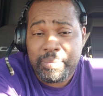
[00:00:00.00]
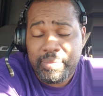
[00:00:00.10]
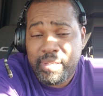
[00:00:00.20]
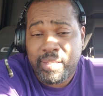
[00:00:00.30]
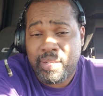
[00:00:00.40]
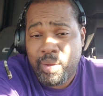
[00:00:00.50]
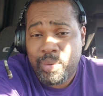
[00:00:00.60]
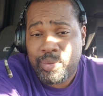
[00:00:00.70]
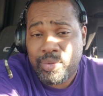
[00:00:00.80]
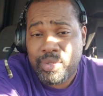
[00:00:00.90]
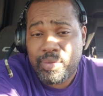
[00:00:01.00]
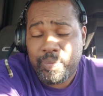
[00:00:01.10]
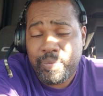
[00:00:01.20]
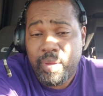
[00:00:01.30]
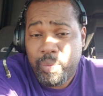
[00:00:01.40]
6 loads
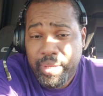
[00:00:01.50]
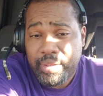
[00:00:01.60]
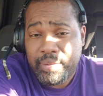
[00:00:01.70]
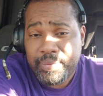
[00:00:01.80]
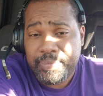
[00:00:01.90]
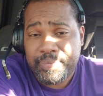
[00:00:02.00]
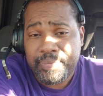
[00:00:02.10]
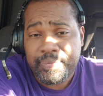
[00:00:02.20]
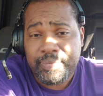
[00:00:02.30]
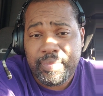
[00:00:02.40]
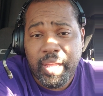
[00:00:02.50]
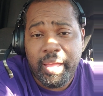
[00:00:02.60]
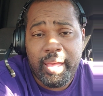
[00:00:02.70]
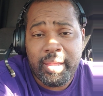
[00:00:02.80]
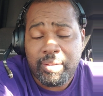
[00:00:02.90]
a week.
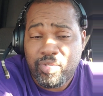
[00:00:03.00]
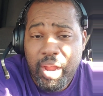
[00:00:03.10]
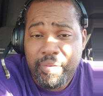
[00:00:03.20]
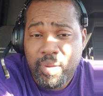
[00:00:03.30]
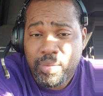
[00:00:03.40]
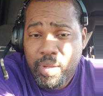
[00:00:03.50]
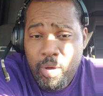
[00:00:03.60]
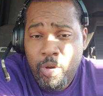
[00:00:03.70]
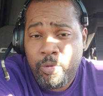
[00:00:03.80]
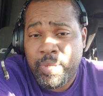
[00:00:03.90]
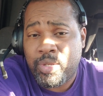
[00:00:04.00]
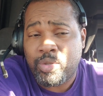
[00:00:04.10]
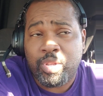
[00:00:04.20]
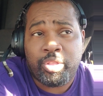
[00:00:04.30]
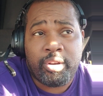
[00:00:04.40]
And the driver goes home, he
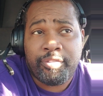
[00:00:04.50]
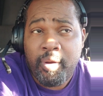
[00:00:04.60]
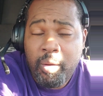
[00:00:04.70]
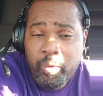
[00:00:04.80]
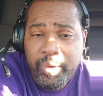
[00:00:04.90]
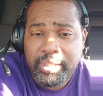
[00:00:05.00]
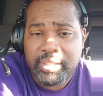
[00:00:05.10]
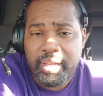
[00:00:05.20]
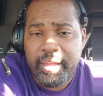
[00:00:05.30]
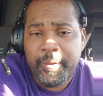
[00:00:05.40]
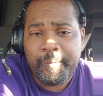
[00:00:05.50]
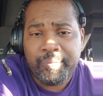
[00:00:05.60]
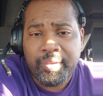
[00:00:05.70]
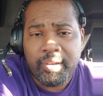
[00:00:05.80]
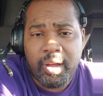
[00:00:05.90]
does a 34-hour reset
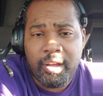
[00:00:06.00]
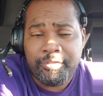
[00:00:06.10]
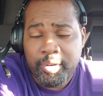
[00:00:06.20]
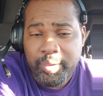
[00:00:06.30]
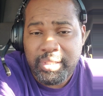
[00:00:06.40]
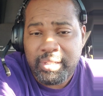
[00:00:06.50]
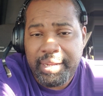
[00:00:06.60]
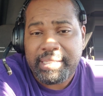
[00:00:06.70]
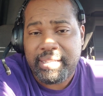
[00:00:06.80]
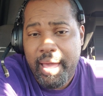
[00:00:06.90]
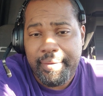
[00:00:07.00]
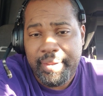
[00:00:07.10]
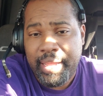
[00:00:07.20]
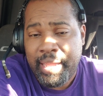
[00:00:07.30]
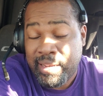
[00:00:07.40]
for the rest of the day,
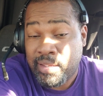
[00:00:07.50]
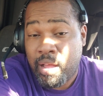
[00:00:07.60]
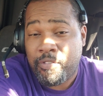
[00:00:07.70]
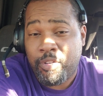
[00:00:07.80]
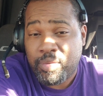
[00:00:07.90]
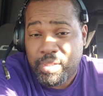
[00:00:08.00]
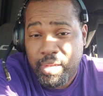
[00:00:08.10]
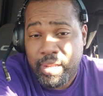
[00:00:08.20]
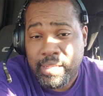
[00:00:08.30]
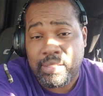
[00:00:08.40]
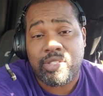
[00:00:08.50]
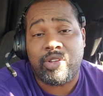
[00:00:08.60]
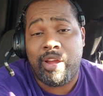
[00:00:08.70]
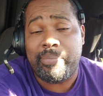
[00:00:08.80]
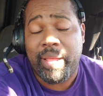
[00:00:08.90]
Saturday, and off on Sundays to
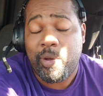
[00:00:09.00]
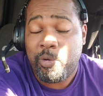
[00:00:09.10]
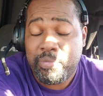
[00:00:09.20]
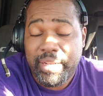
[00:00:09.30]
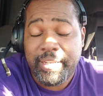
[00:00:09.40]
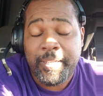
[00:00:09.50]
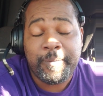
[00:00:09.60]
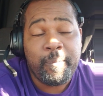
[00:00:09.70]
start back on Monday.